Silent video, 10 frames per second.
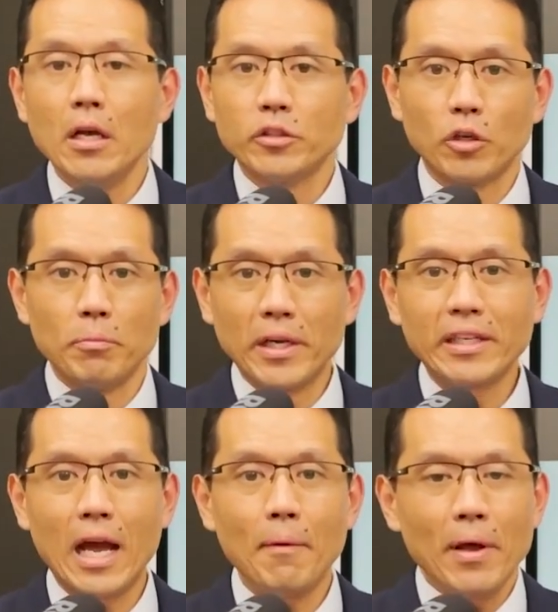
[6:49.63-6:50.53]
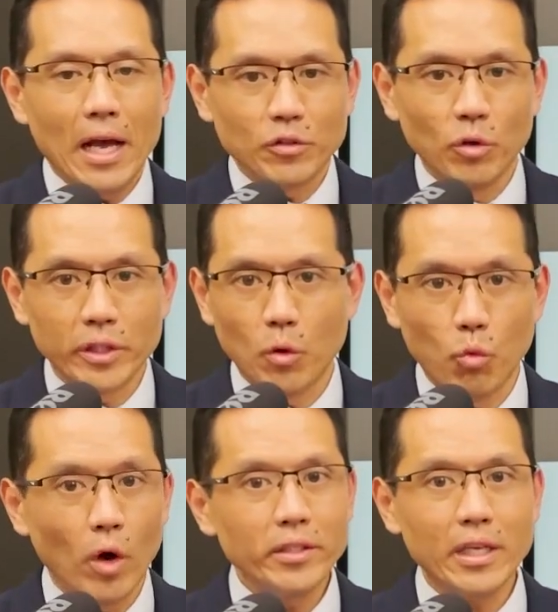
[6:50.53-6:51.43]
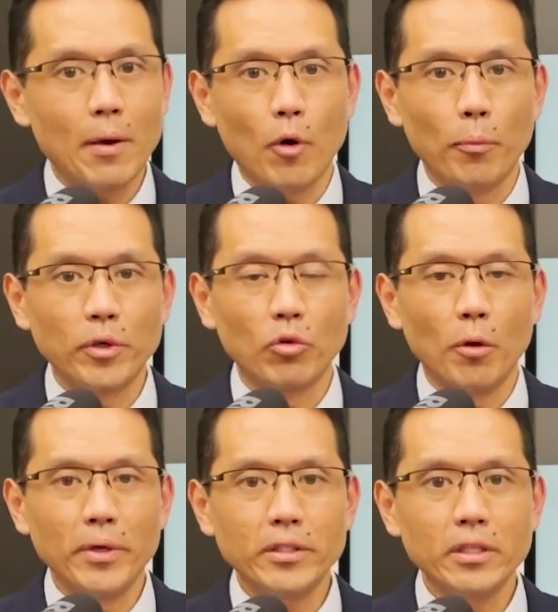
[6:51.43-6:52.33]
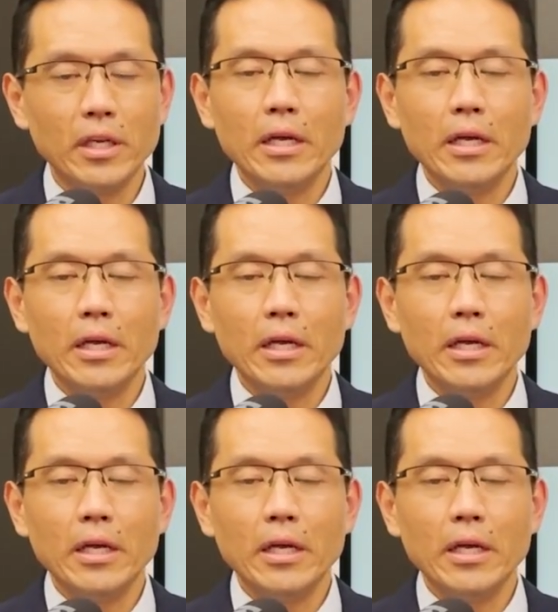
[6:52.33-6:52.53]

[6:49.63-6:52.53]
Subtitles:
So a Medigap has only a one-time open enrollment.